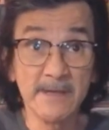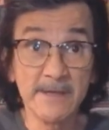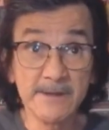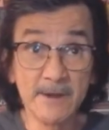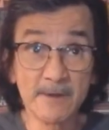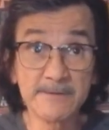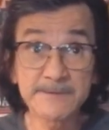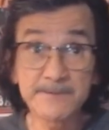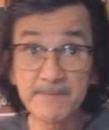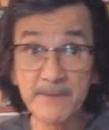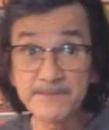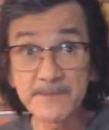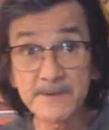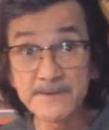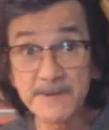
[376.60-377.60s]
You know, it's
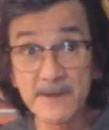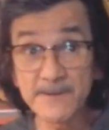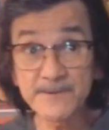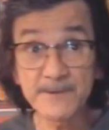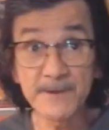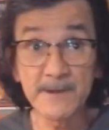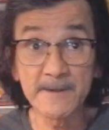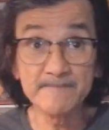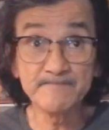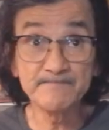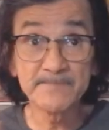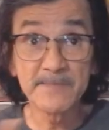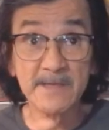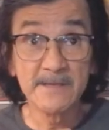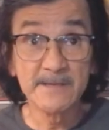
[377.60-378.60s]
5th edition.
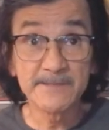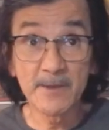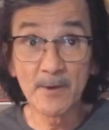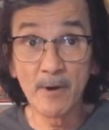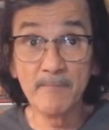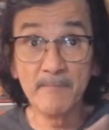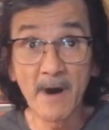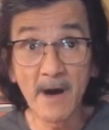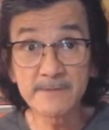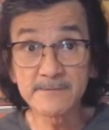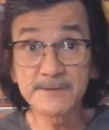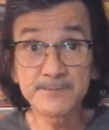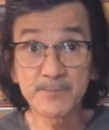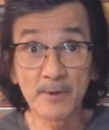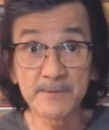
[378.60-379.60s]
The old
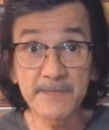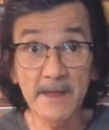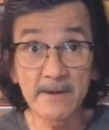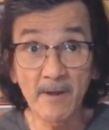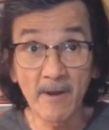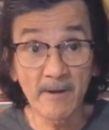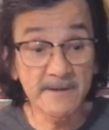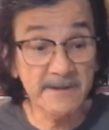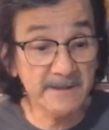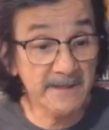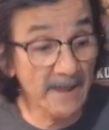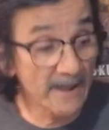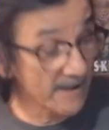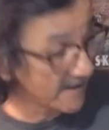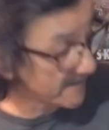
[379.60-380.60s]
models weren't that hard to
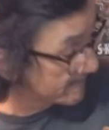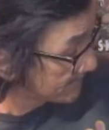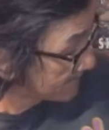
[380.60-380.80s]
get.